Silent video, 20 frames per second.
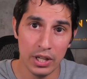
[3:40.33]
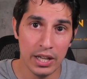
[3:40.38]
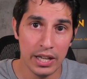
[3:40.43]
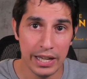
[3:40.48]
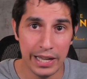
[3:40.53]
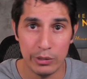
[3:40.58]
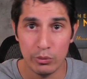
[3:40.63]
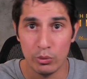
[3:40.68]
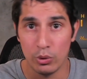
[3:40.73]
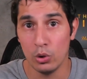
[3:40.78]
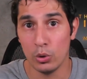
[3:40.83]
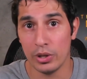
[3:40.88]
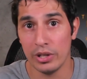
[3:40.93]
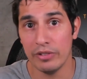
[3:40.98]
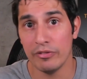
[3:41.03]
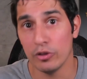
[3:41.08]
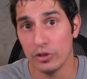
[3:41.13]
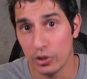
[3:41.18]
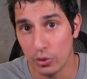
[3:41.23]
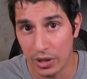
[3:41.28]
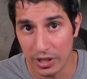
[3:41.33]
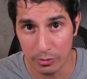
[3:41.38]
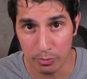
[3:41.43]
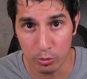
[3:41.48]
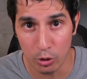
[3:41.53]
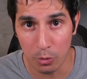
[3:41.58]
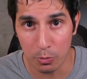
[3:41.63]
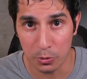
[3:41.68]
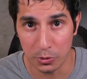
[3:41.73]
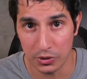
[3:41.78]
and we're looking for the right
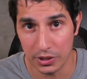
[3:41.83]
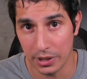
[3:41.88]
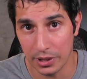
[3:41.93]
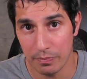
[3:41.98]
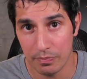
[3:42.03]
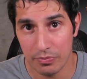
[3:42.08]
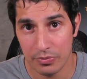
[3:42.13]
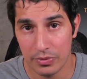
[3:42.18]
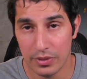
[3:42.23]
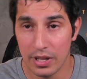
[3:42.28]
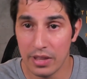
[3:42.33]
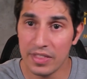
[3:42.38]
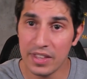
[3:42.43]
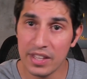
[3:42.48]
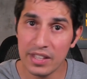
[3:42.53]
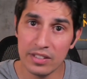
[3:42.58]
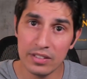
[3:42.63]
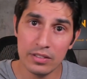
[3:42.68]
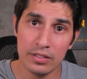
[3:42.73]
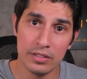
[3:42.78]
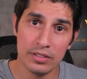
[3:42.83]
property. And then